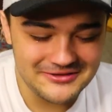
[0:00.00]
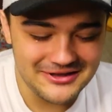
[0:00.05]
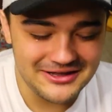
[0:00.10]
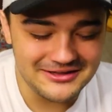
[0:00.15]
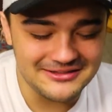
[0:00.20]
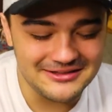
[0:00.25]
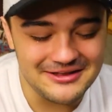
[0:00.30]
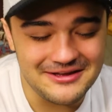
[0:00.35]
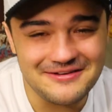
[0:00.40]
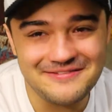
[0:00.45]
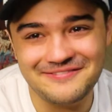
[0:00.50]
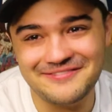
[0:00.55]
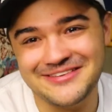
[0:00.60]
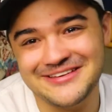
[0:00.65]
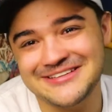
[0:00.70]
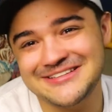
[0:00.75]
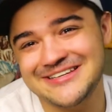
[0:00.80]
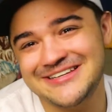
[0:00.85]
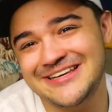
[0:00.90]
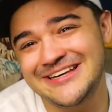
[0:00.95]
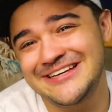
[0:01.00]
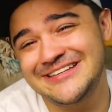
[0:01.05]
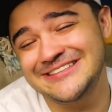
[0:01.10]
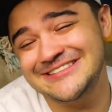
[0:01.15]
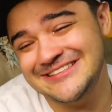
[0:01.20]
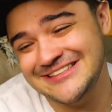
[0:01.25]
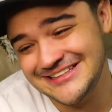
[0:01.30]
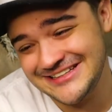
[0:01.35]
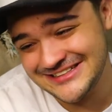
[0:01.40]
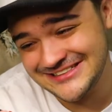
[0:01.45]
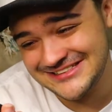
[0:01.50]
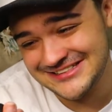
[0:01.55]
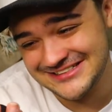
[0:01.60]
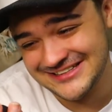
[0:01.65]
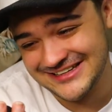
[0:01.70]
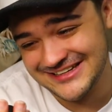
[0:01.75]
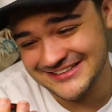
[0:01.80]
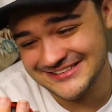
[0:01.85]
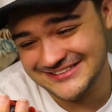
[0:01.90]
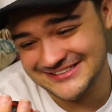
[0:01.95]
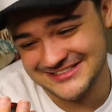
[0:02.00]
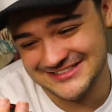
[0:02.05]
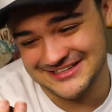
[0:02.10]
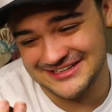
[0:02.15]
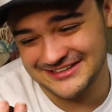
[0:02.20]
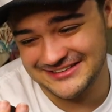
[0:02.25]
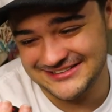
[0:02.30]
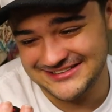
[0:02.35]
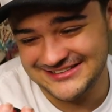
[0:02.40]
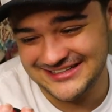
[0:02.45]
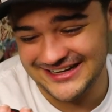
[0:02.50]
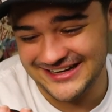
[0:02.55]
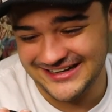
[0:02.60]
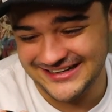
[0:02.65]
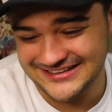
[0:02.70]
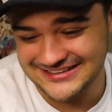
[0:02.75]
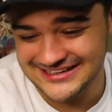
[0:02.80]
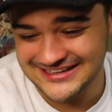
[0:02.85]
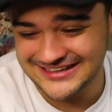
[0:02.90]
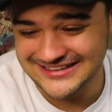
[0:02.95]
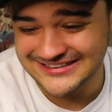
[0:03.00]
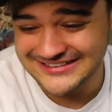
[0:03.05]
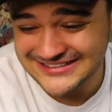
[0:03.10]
I love this. This gets a 10.